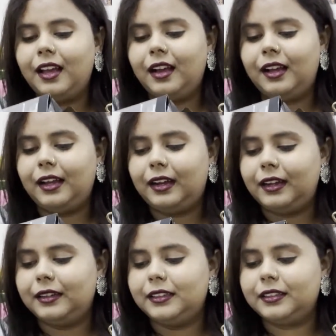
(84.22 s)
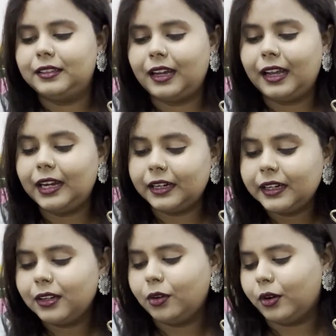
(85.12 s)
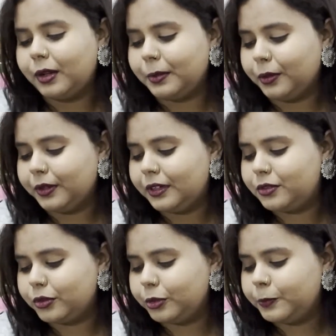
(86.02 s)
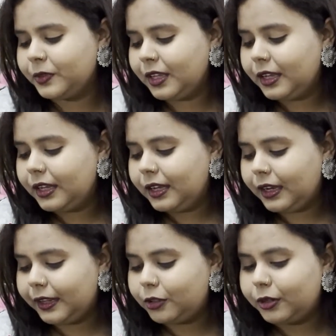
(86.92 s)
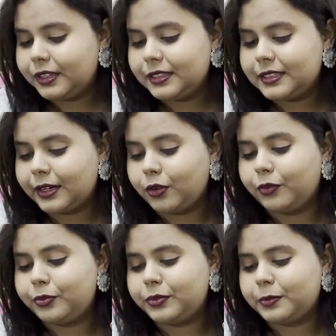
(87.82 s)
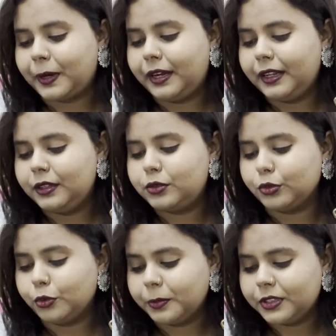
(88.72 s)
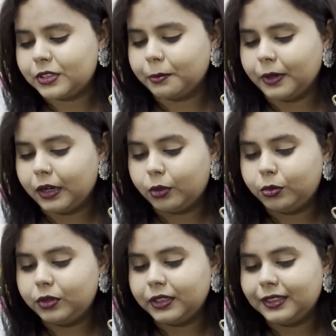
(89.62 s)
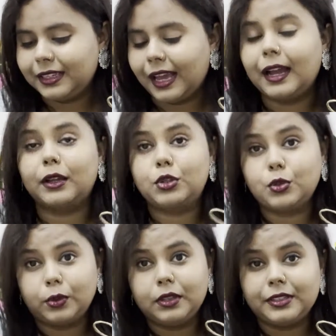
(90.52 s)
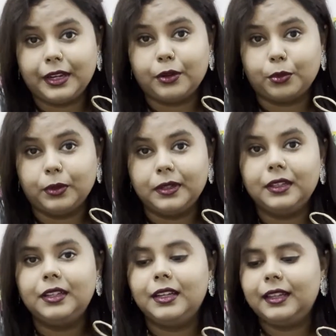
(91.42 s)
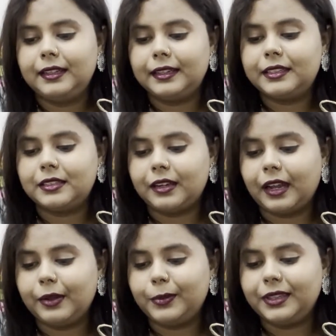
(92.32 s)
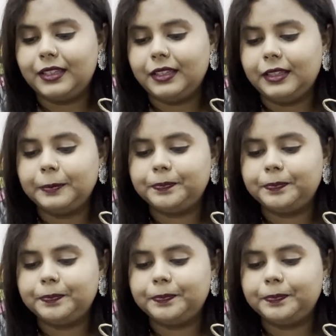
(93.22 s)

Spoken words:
and I heard a lot about it, so I thought instead of spending so much amount in the actual jade roller, let's try with the